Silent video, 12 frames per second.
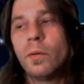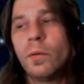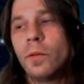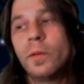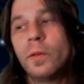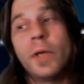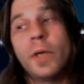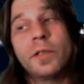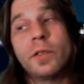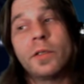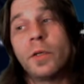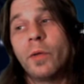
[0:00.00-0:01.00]
Woo,
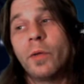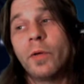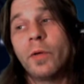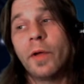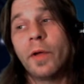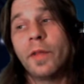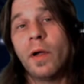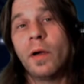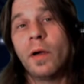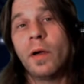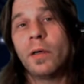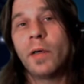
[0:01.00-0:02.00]
that's a good one right
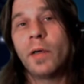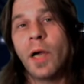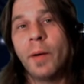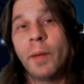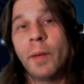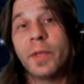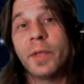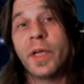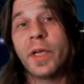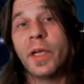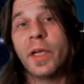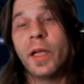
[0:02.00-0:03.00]
there. I'm going to
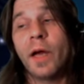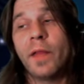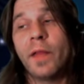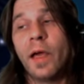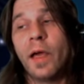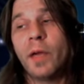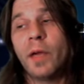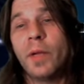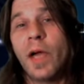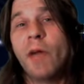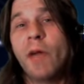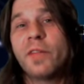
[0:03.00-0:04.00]
get in on that. I'm going
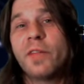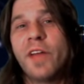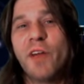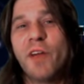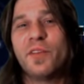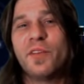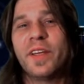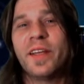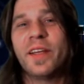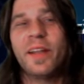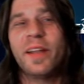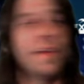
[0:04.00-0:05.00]
to have to definitely
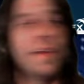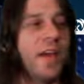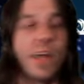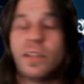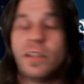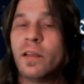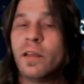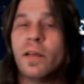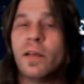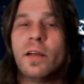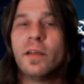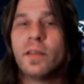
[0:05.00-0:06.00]
get in on that and
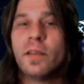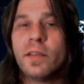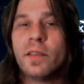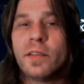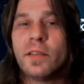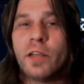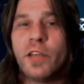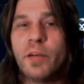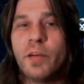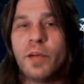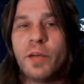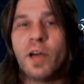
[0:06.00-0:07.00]
start
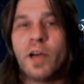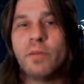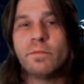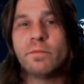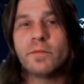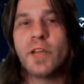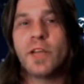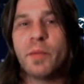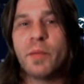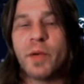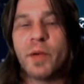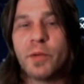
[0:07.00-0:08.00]
typing up
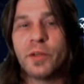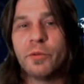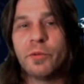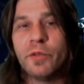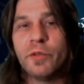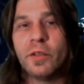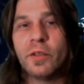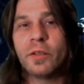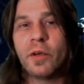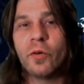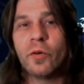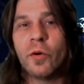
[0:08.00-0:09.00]
a good review
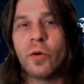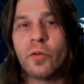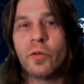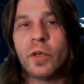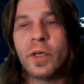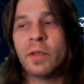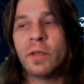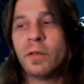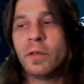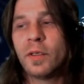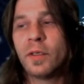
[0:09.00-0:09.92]
and going over it. And